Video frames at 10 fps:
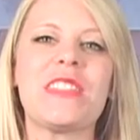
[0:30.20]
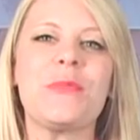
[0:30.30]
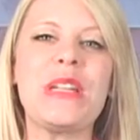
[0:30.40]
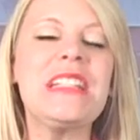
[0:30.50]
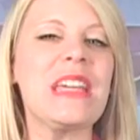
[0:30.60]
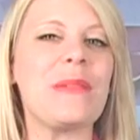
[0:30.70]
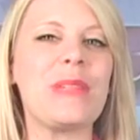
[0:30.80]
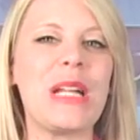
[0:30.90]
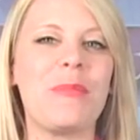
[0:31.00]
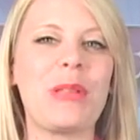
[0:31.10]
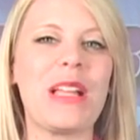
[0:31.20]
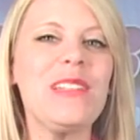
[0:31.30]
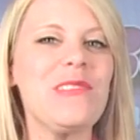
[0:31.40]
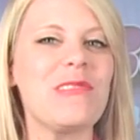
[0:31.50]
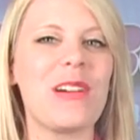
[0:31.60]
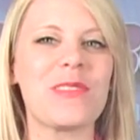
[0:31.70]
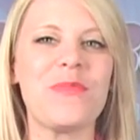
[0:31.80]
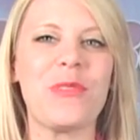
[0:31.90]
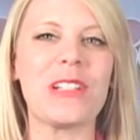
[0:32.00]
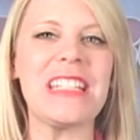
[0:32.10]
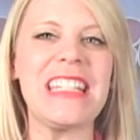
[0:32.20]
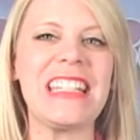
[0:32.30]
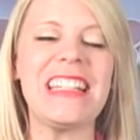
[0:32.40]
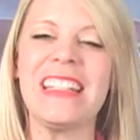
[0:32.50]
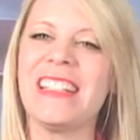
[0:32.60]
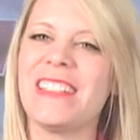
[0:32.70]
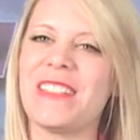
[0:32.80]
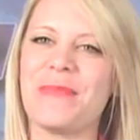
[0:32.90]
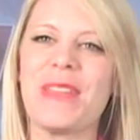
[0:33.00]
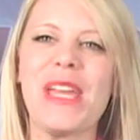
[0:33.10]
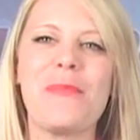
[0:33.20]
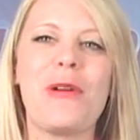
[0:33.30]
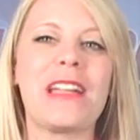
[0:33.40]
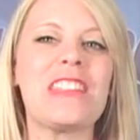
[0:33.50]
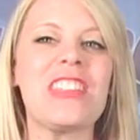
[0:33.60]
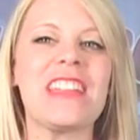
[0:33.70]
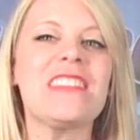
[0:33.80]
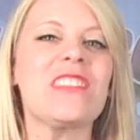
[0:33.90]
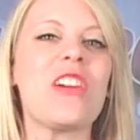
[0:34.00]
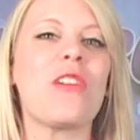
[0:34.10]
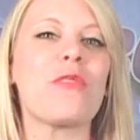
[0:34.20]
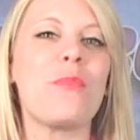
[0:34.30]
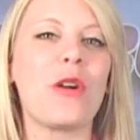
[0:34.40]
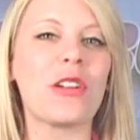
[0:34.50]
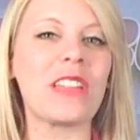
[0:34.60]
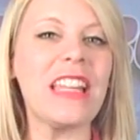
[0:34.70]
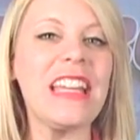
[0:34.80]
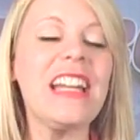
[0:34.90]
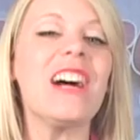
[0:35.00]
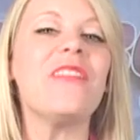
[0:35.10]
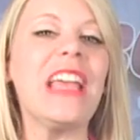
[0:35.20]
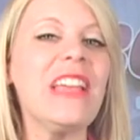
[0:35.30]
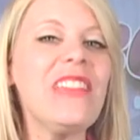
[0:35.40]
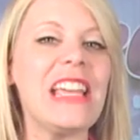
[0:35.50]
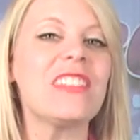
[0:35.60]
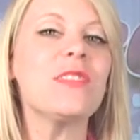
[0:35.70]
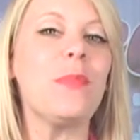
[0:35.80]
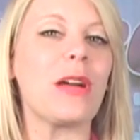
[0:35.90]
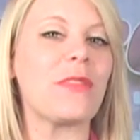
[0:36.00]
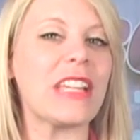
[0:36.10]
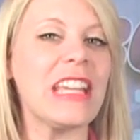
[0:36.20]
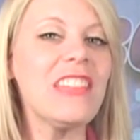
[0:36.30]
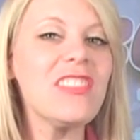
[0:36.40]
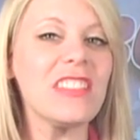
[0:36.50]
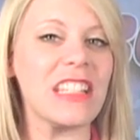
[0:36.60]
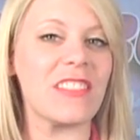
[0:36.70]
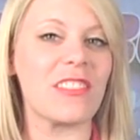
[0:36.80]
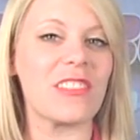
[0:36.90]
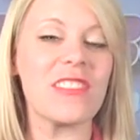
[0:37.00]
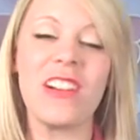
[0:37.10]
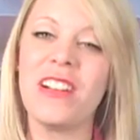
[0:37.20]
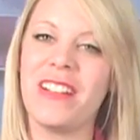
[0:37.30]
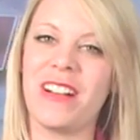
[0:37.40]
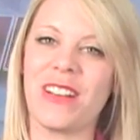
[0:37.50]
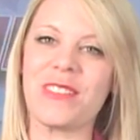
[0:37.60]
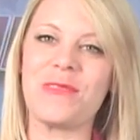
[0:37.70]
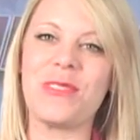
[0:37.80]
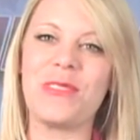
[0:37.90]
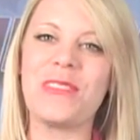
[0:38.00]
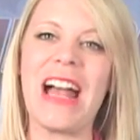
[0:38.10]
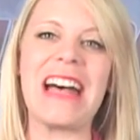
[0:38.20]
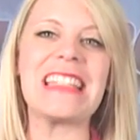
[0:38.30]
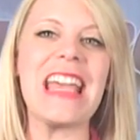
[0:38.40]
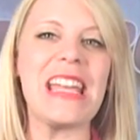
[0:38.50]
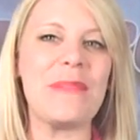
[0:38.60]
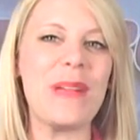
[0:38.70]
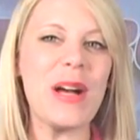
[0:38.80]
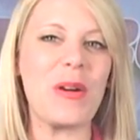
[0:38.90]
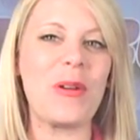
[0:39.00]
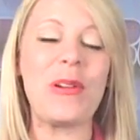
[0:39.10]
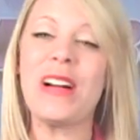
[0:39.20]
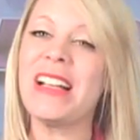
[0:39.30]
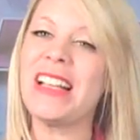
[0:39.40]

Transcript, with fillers: this week to NBAA 2014, Jim Campbell had a chance to talk with Mark Lange of Aviation Modification Leaders, also known as AML,